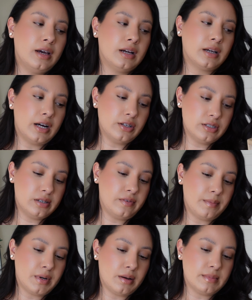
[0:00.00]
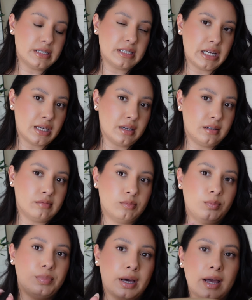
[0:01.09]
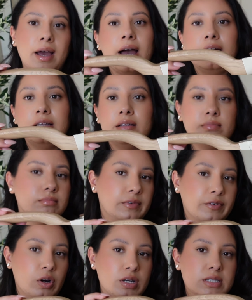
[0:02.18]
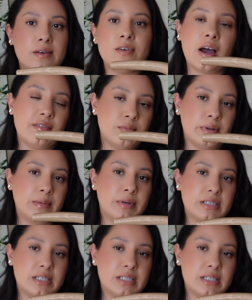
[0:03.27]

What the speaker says: colors if I'm not mistaken, but of course, if you haven't been able to